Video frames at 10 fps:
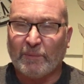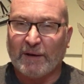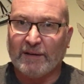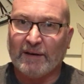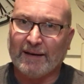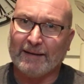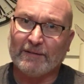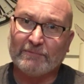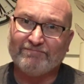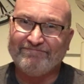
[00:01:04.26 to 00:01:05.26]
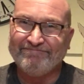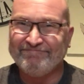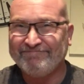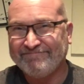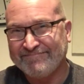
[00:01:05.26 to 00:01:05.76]
for me, and
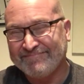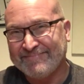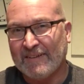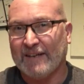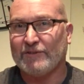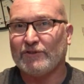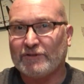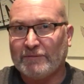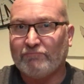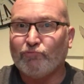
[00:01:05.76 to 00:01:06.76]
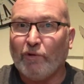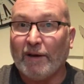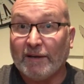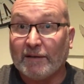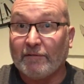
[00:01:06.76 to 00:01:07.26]
it just
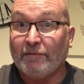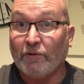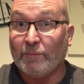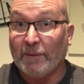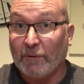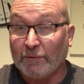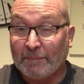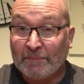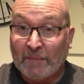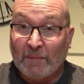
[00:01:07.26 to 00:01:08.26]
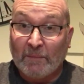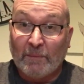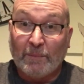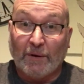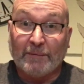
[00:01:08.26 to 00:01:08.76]
really didn't float my boat.
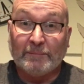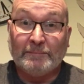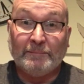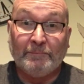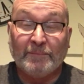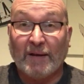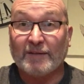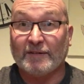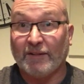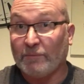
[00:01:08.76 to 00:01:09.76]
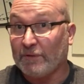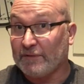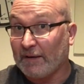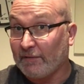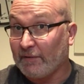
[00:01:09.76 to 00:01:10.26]
But that said, there
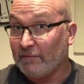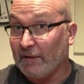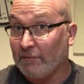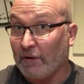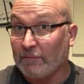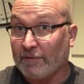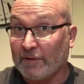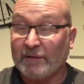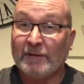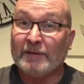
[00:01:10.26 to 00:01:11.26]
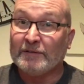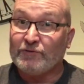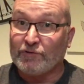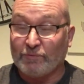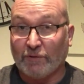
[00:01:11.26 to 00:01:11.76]
wasn't anything really wrong with it,
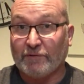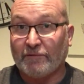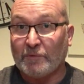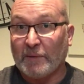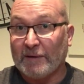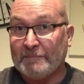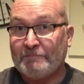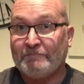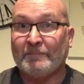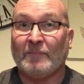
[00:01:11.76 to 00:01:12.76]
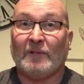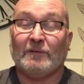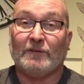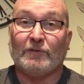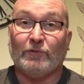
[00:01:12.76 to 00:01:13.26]
just wasn't for me.
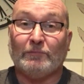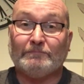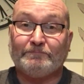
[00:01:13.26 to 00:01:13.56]
So